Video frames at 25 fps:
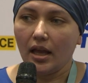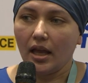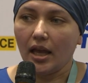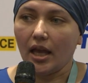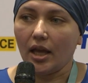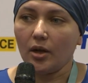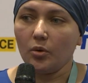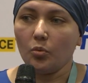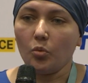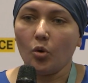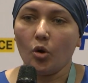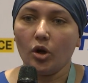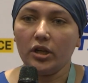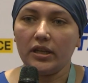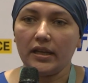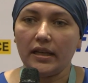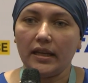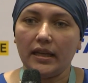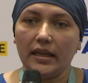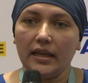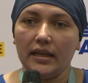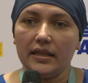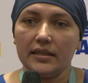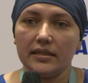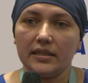and what
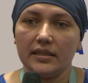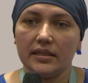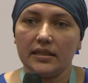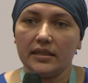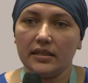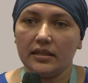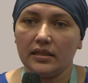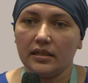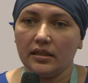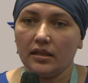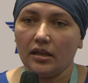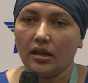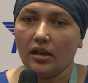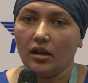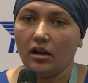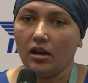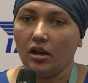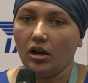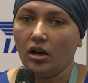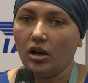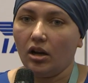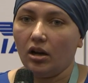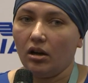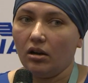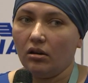is
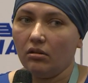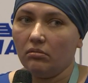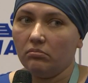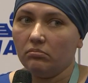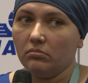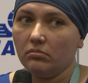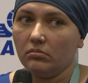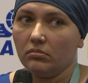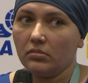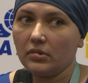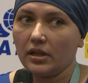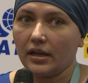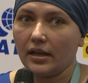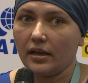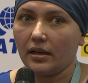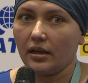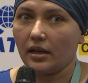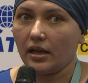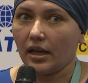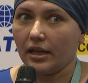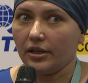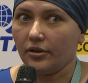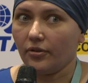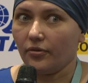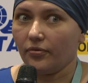
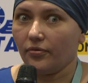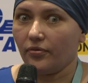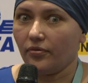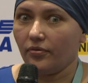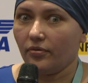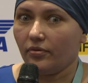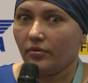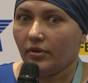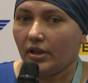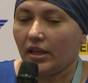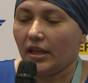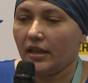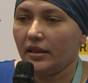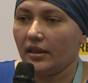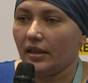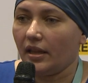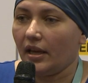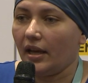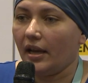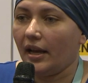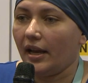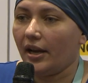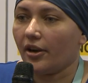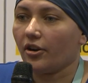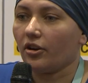kind of in
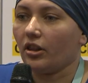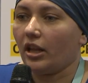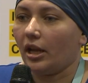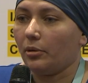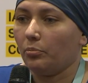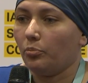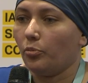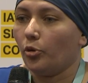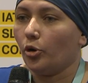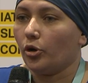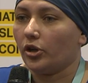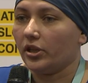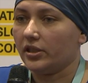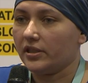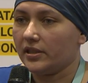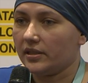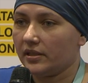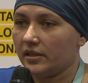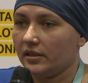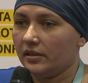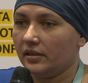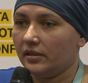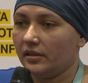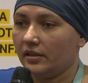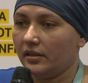the airline
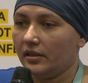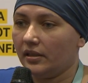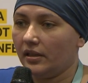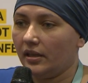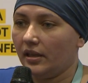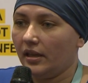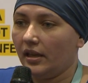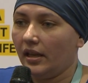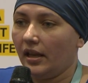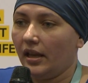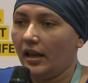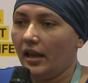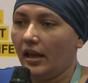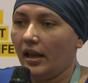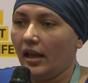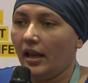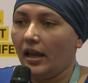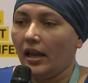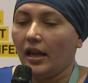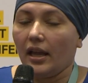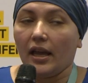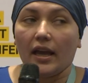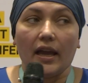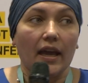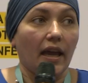pocket.
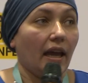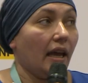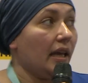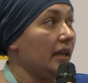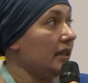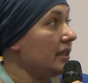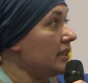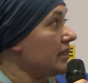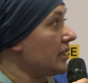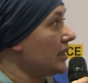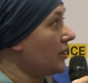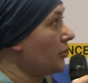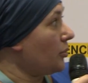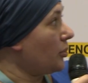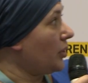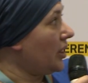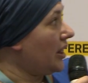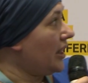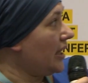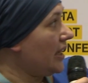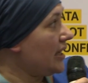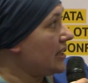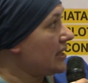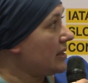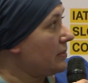And
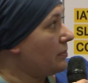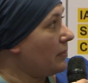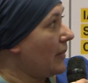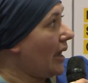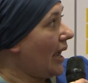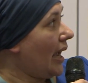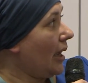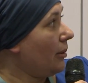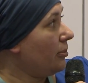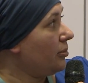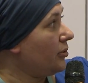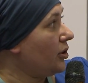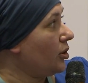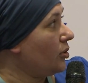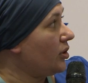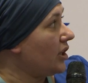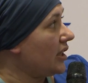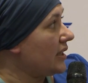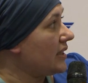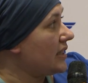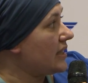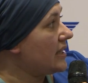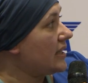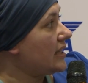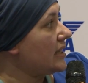with this map, you
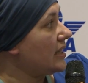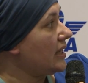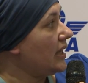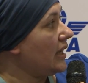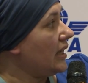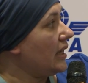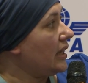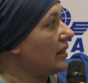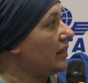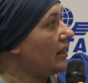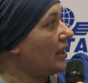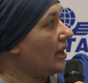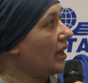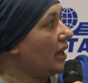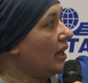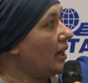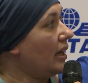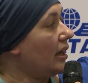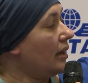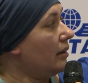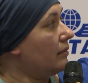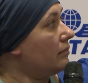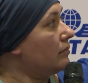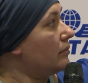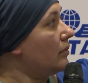can see
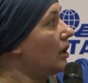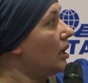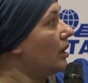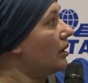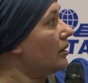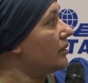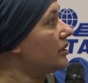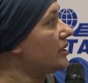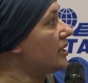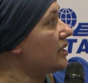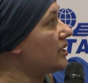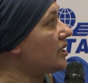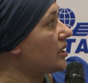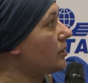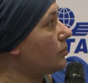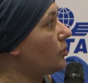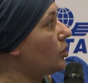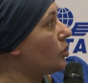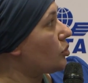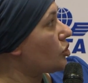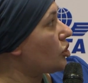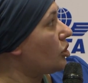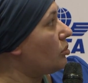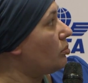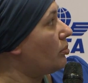the
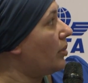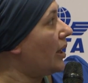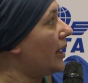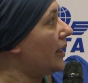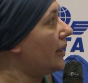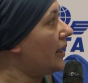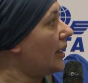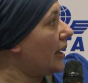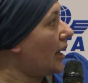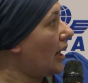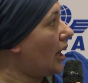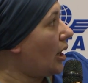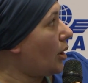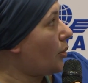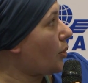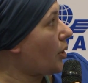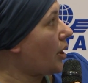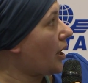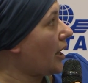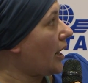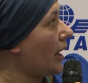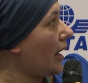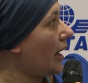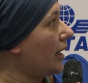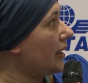distribution by the
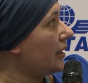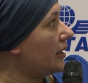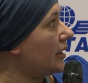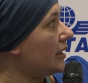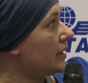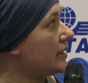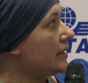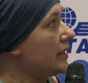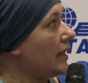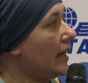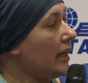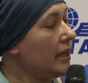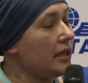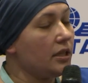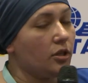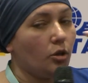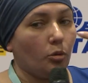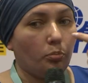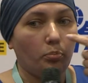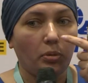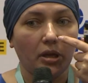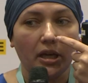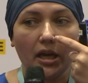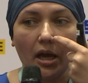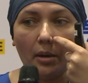hour and the date. You
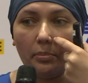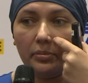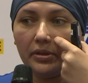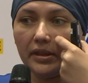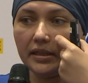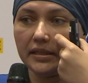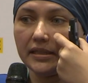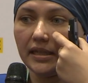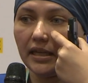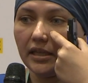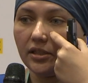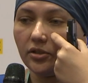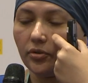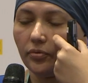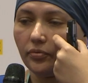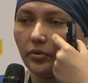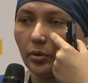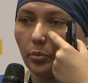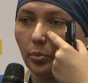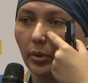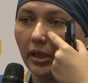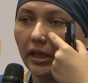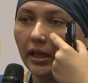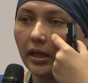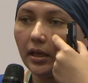pick up the date of
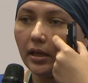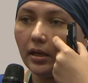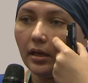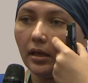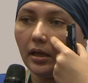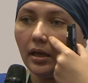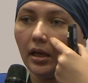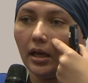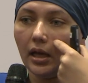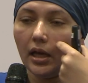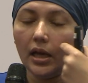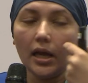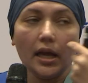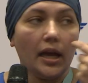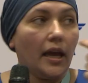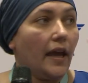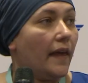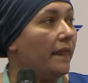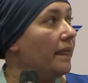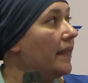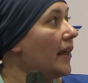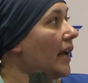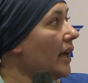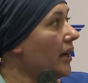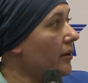the week.
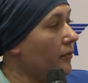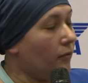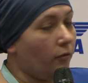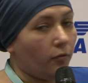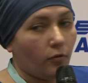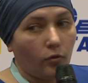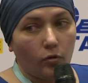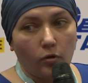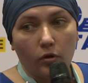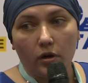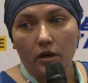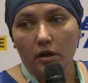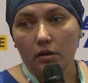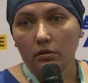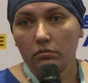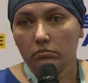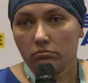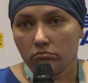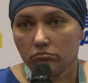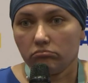And then for